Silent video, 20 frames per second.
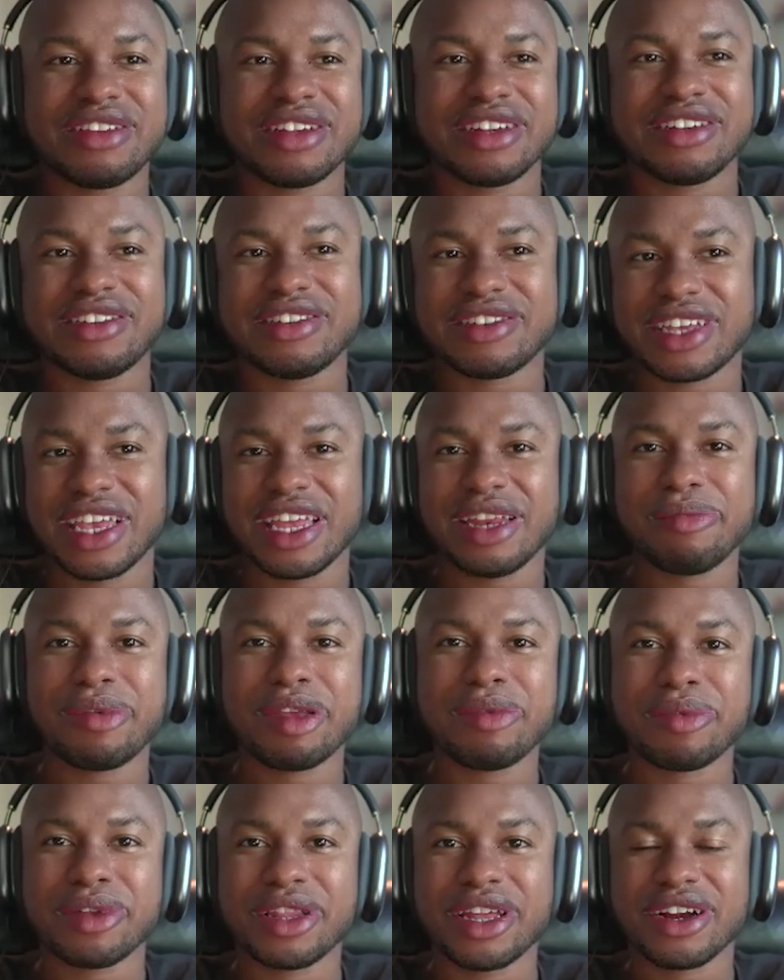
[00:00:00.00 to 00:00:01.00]
just getting
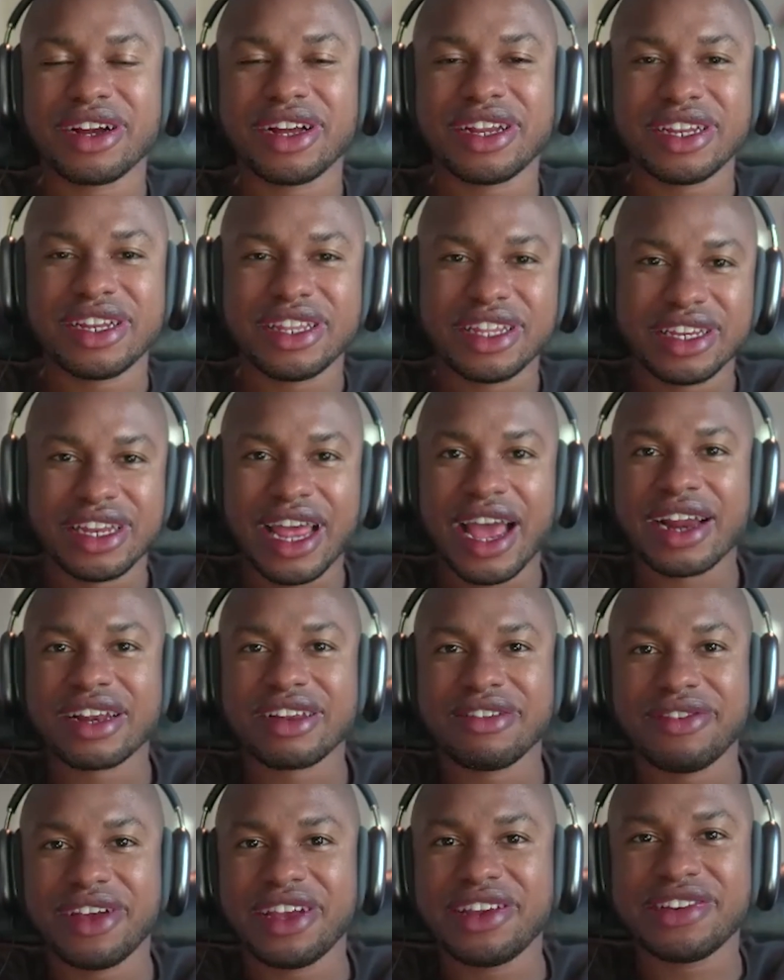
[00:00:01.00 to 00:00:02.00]
people there on the
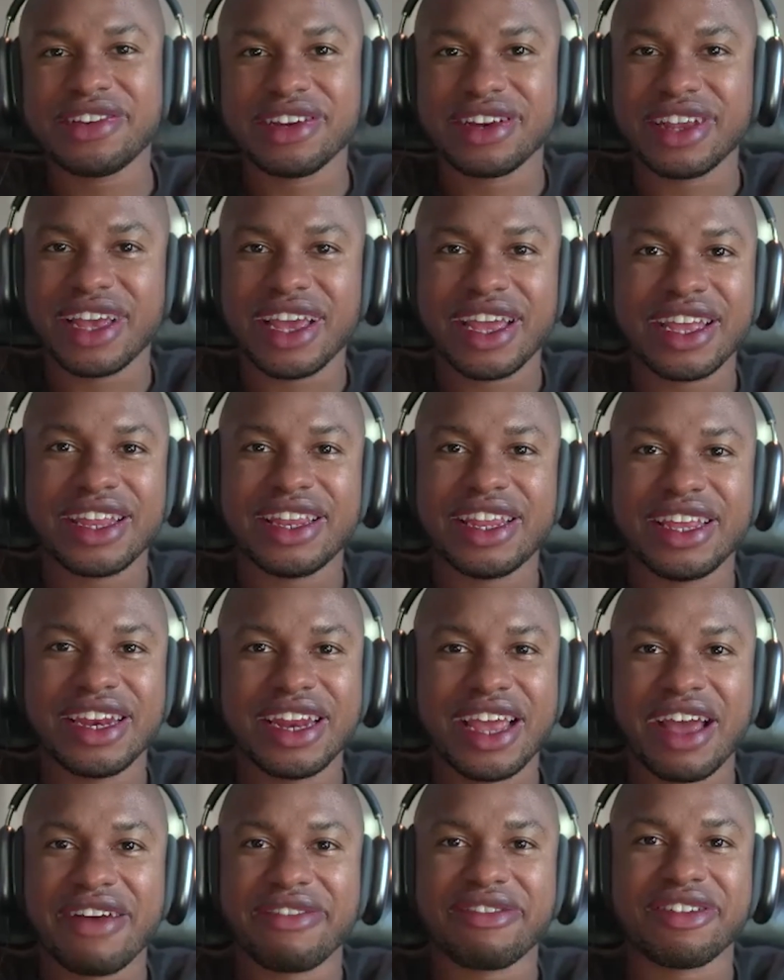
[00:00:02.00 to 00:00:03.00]
activation day. And then
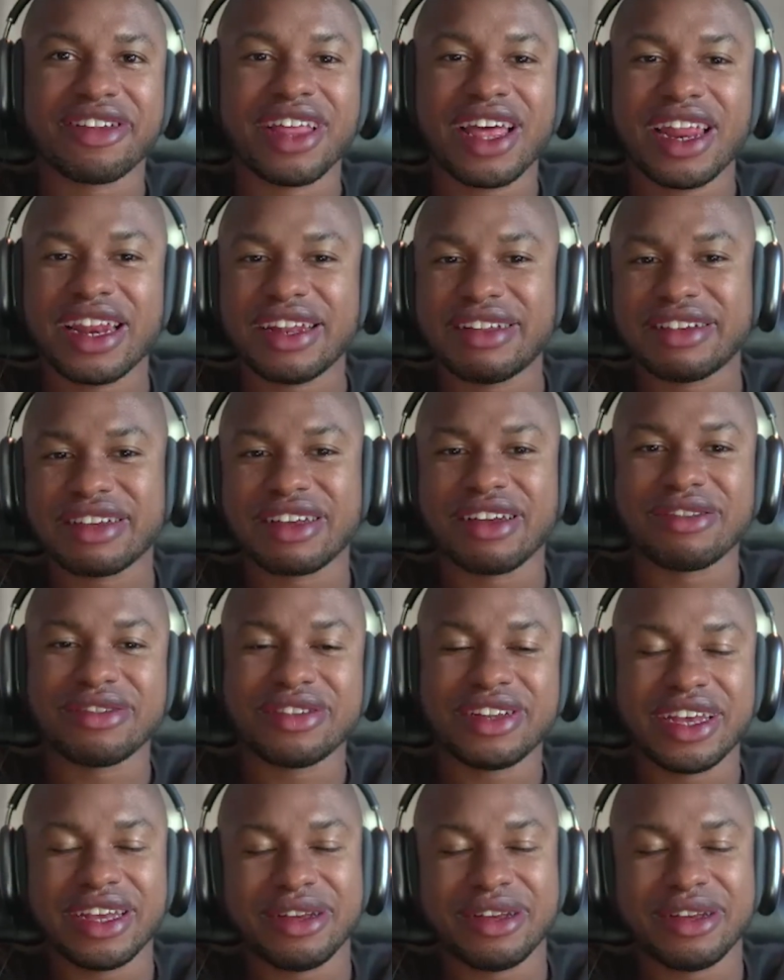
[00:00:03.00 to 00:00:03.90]
after that, it's a ghost town.